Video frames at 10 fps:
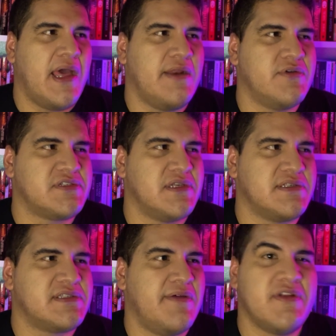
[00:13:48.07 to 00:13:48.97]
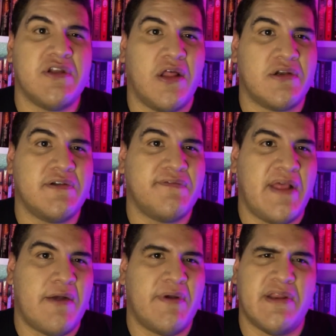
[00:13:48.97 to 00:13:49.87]
and it was a $7
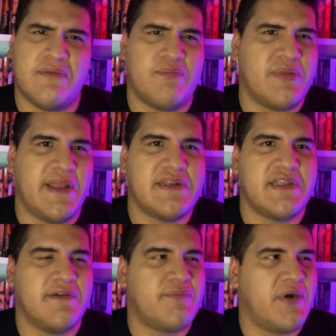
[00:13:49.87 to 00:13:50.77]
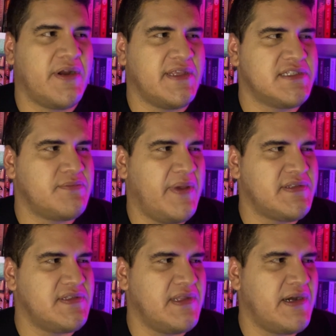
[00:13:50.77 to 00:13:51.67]
flat rate and plenty of parking
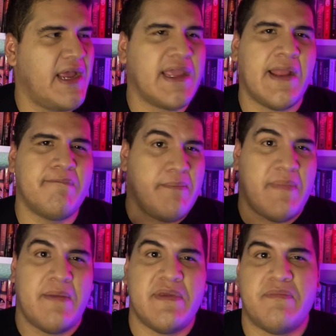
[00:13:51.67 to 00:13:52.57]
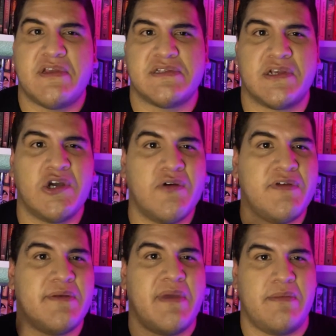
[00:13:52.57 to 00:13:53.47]
space in there. Again, might be because of
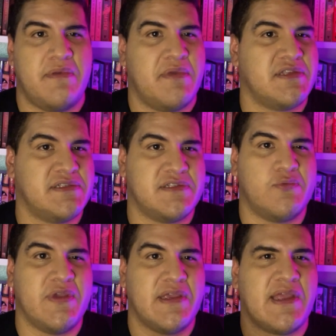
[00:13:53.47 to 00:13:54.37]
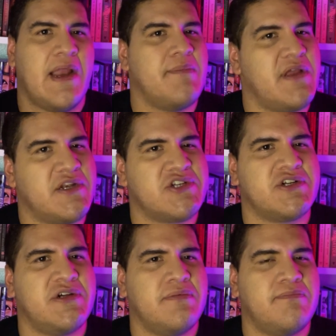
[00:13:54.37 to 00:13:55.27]
COVID, might be because it's the weekend, I'm not
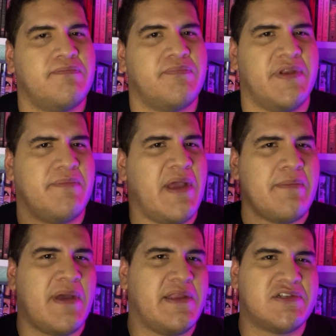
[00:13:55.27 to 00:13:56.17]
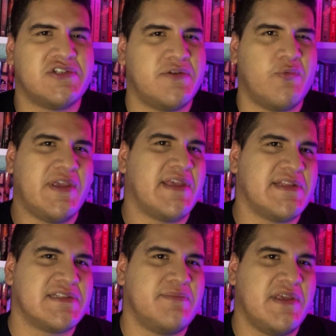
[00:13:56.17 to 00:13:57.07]
sure, but in my mind, shouldn't
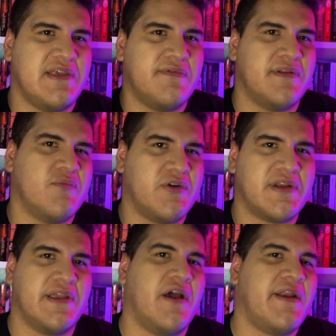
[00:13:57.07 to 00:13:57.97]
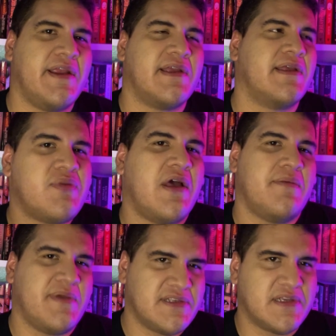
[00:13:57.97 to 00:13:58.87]
weekends be even more chaotic?
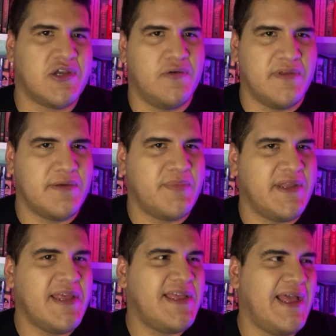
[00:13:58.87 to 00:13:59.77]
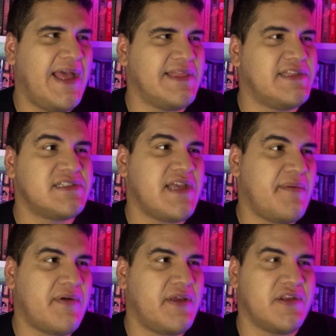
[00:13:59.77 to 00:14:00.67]
Probably because of COVID, but at this
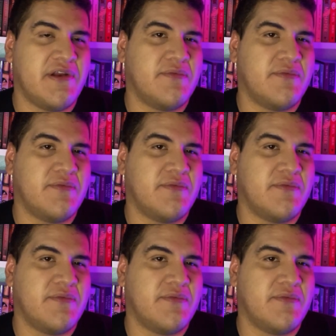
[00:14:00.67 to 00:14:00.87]
time around, you know,